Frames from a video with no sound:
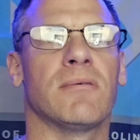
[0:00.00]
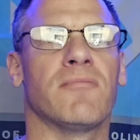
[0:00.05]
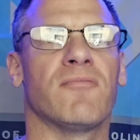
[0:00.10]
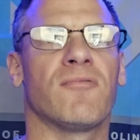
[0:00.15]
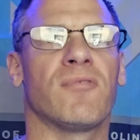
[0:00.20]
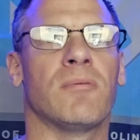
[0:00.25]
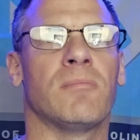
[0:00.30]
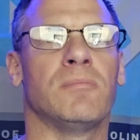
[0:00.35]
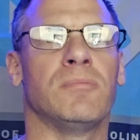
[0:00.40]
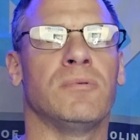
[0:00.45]

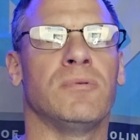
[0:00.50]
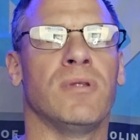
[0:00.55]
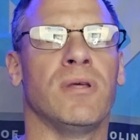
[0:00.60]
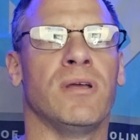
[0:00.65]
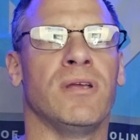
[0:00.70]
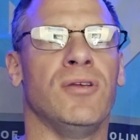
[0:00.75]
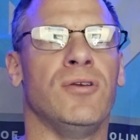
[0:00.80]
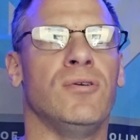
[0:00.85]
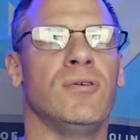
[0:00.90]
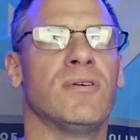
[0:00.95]
from the
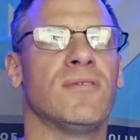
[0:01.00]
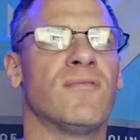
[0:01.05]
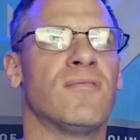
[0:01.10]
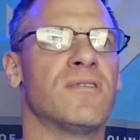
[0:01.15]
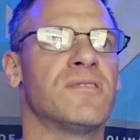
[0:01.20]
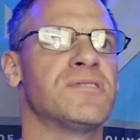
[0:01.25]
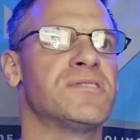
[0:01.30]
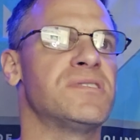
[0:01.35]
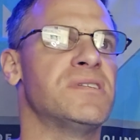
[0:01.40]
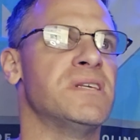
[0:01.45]

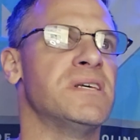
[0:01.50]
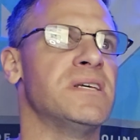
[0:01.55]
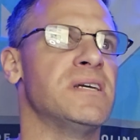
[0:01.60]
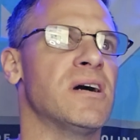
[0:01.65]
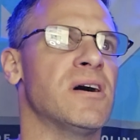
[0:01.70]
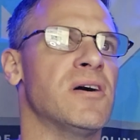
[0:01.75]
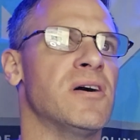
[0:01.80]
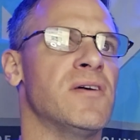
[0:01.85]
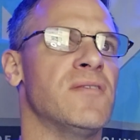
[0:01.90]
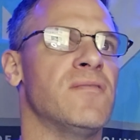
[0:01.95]
University
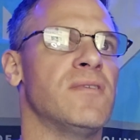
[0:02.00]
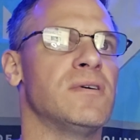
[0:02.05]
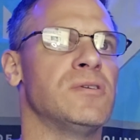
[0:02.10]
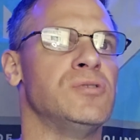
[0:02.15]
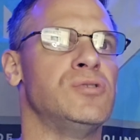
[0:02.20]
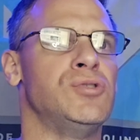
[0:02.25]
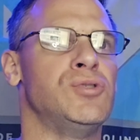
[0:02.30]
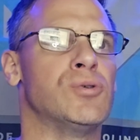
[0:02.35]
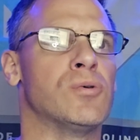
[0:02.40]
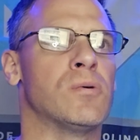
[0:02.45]
of
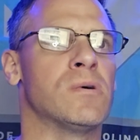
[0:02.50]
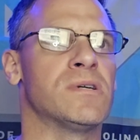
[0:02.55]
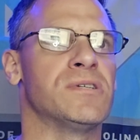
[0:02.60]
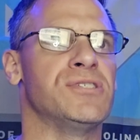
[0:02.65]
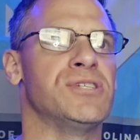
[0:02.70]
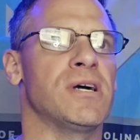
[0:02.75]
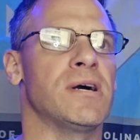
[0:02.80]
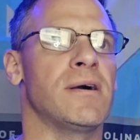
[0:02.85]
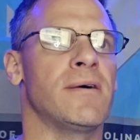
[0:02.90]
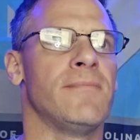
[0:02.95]

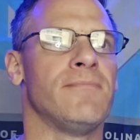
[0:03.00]
Georgia.